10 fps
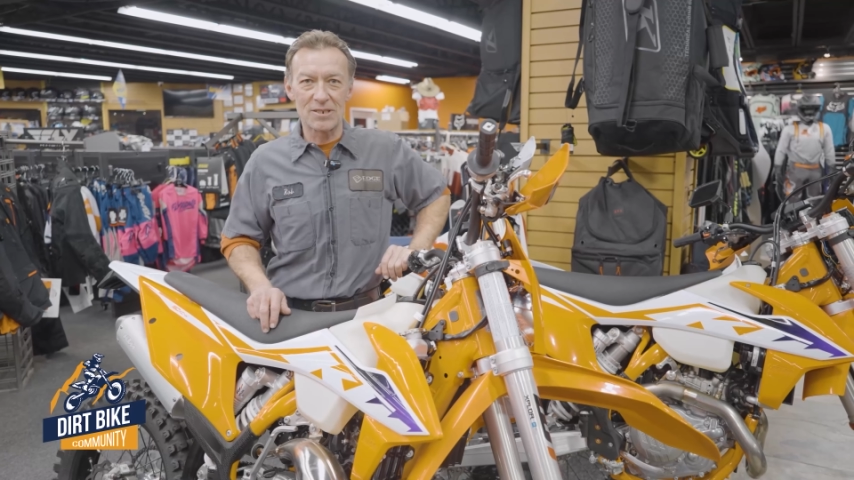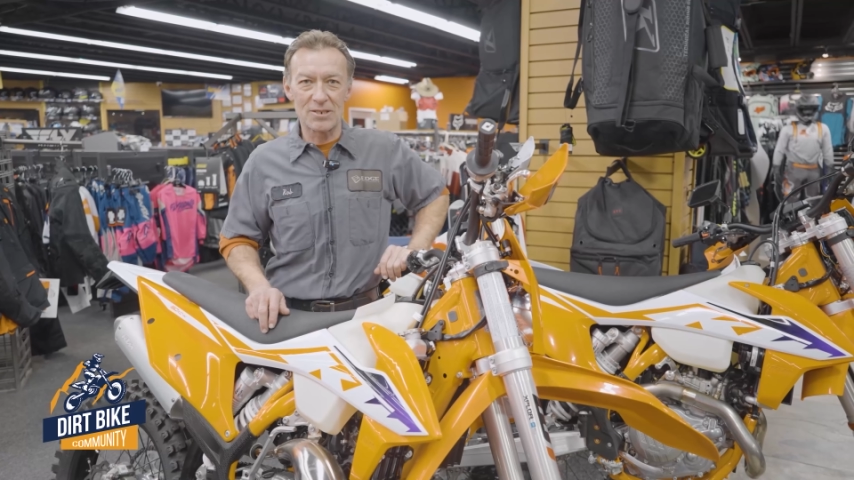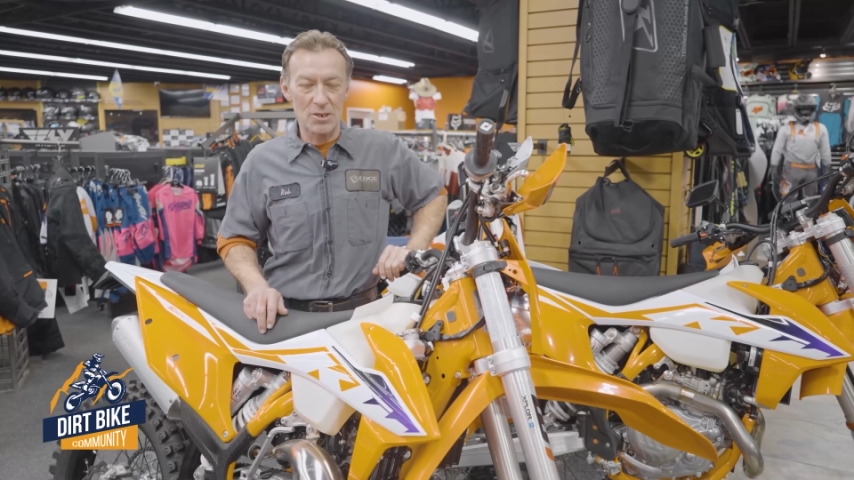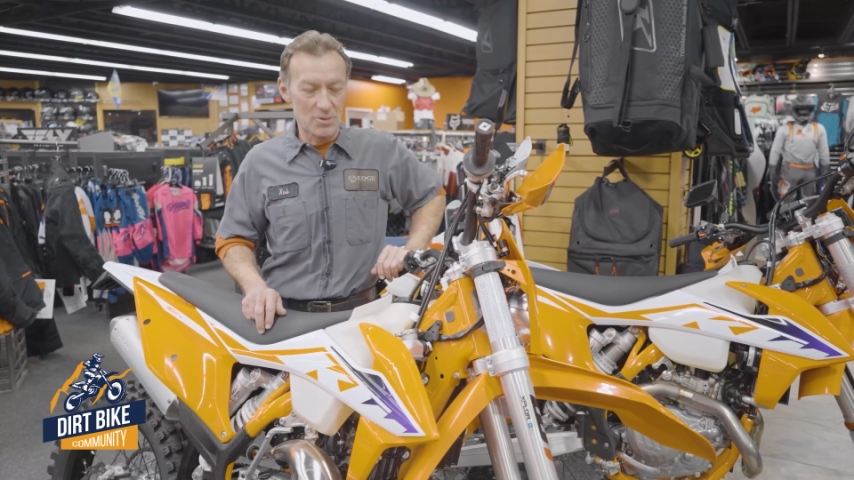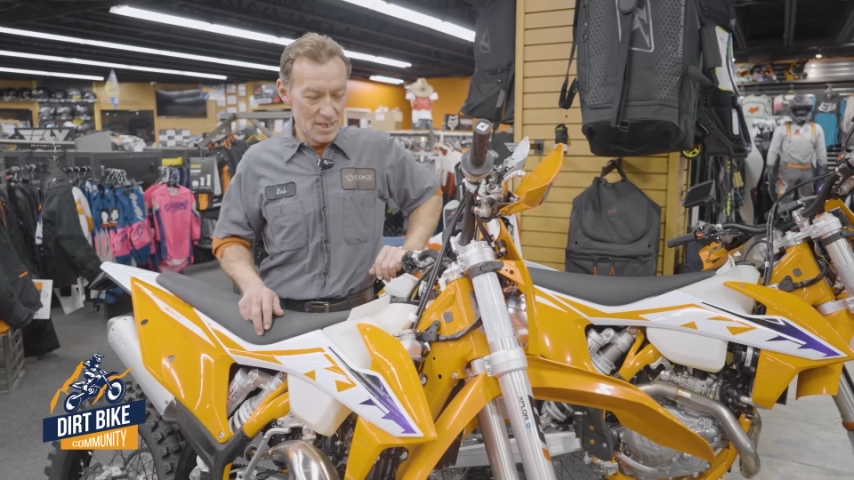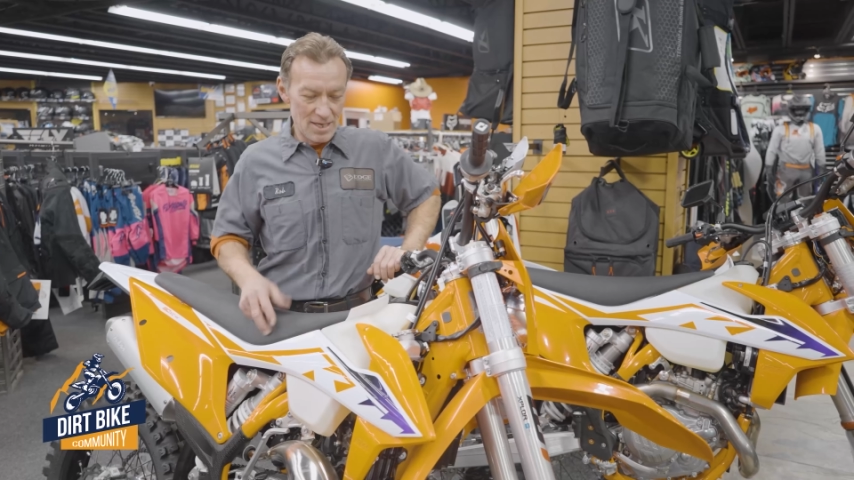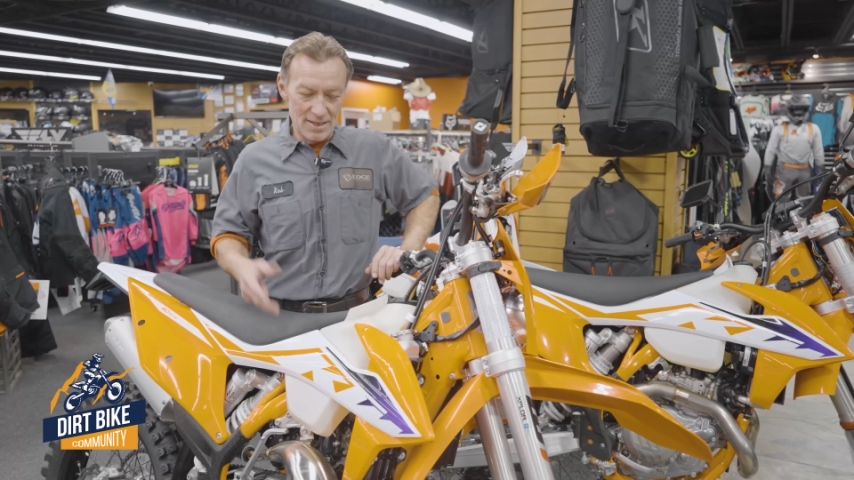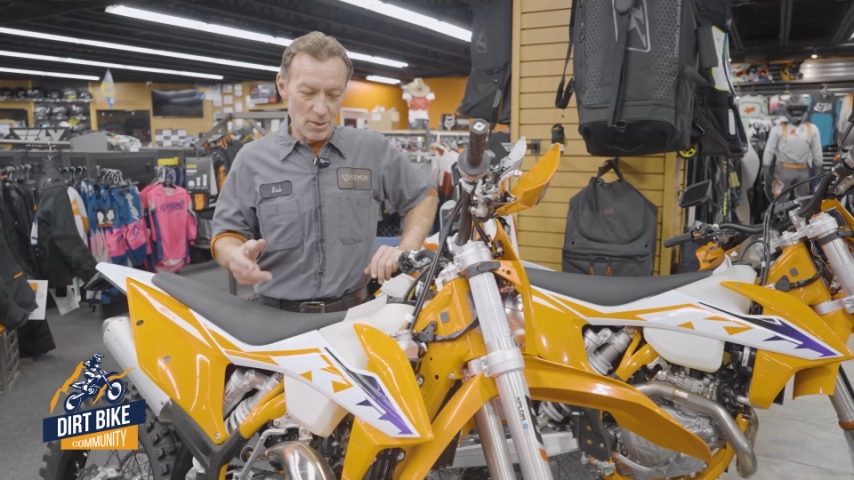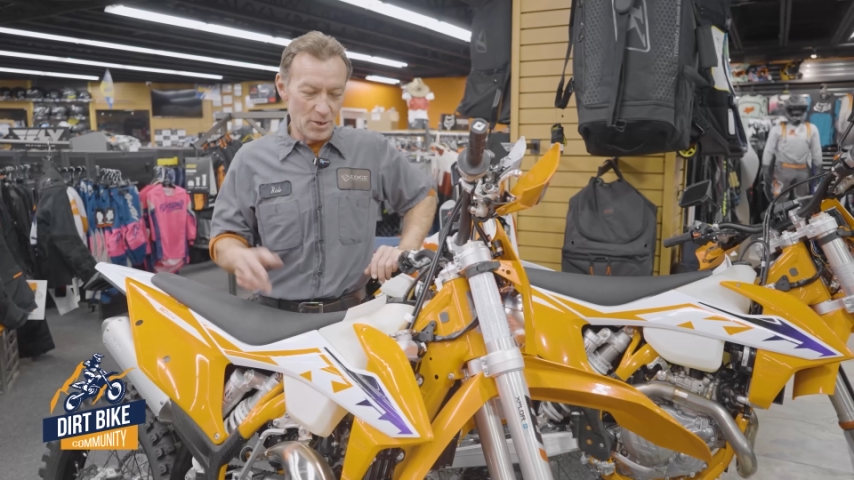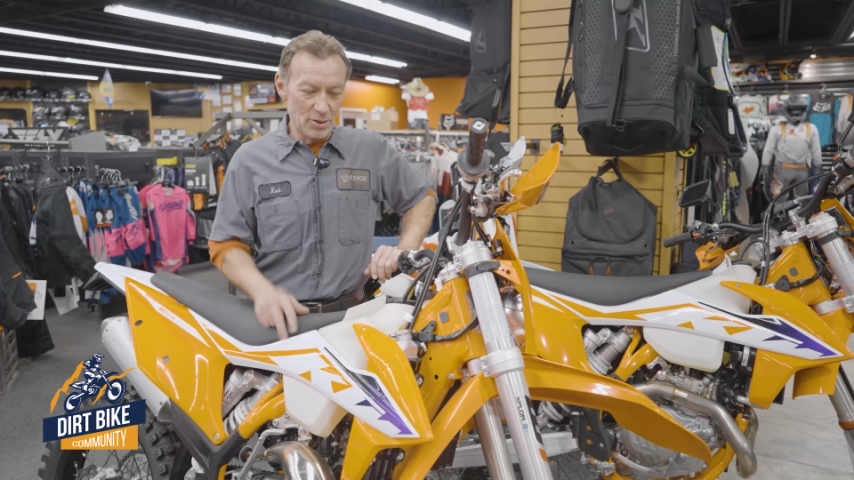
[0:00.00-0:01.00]
So
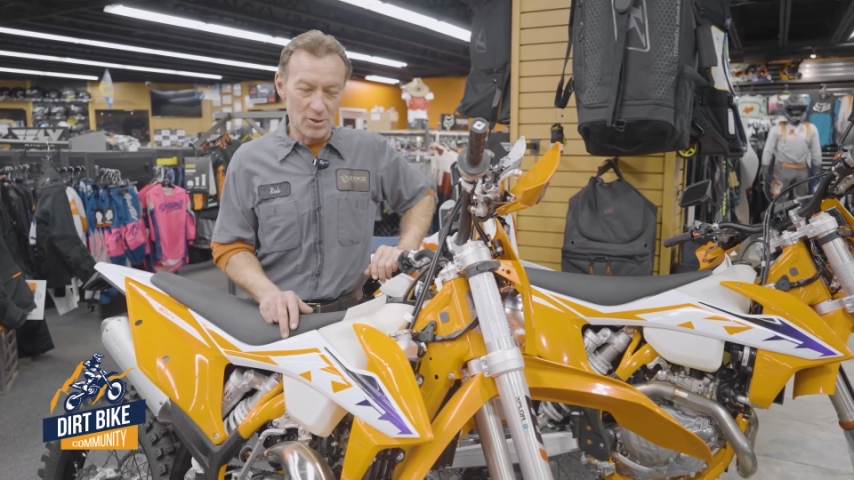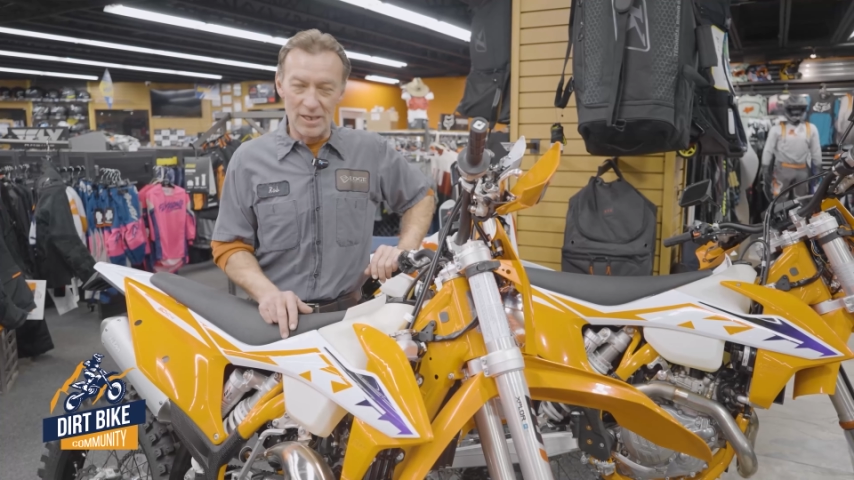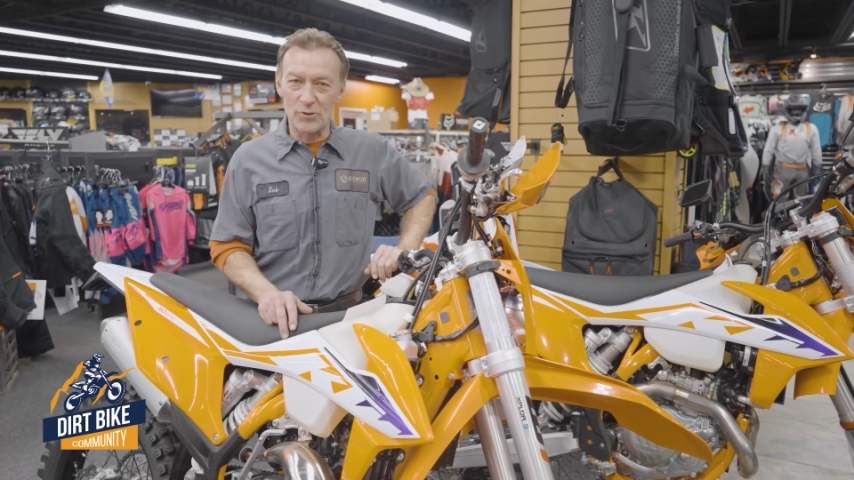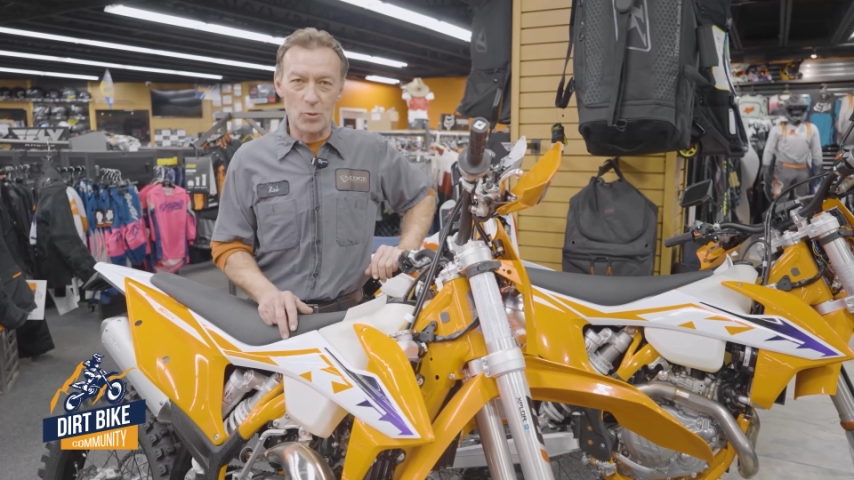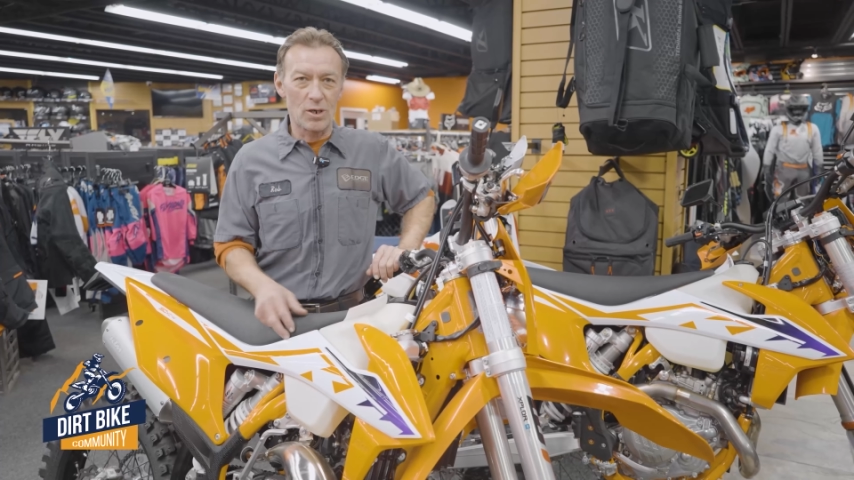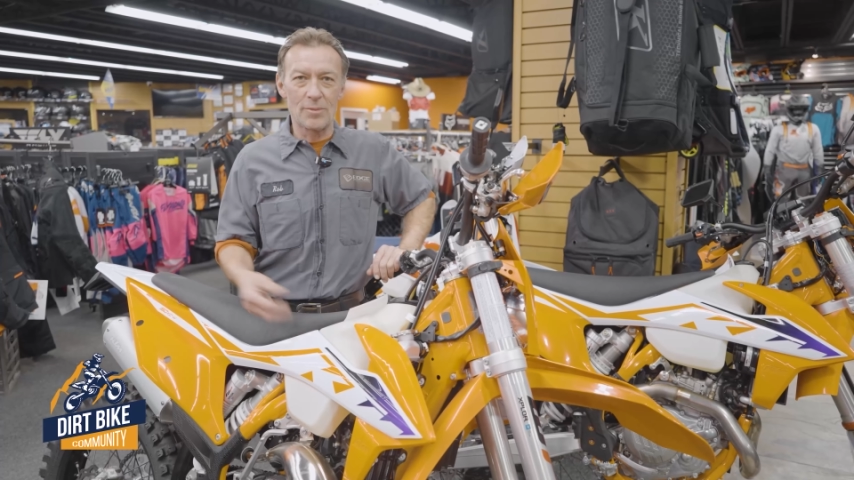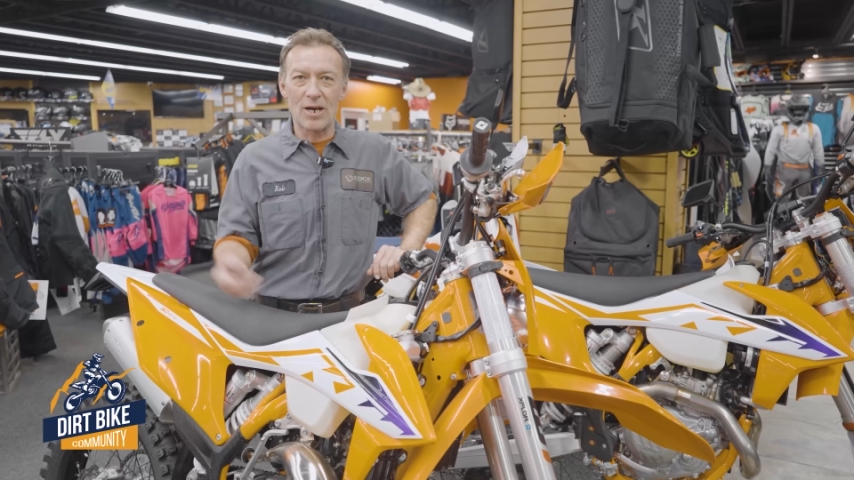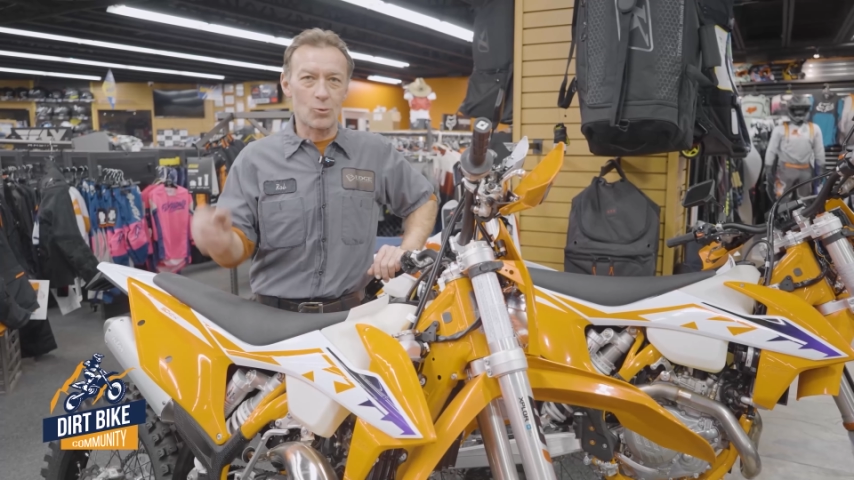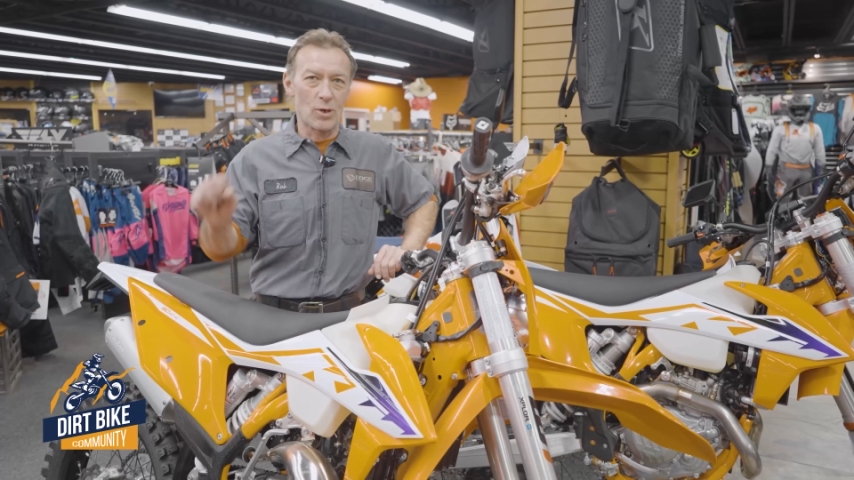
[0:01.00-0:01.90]
that way you don't have to worry about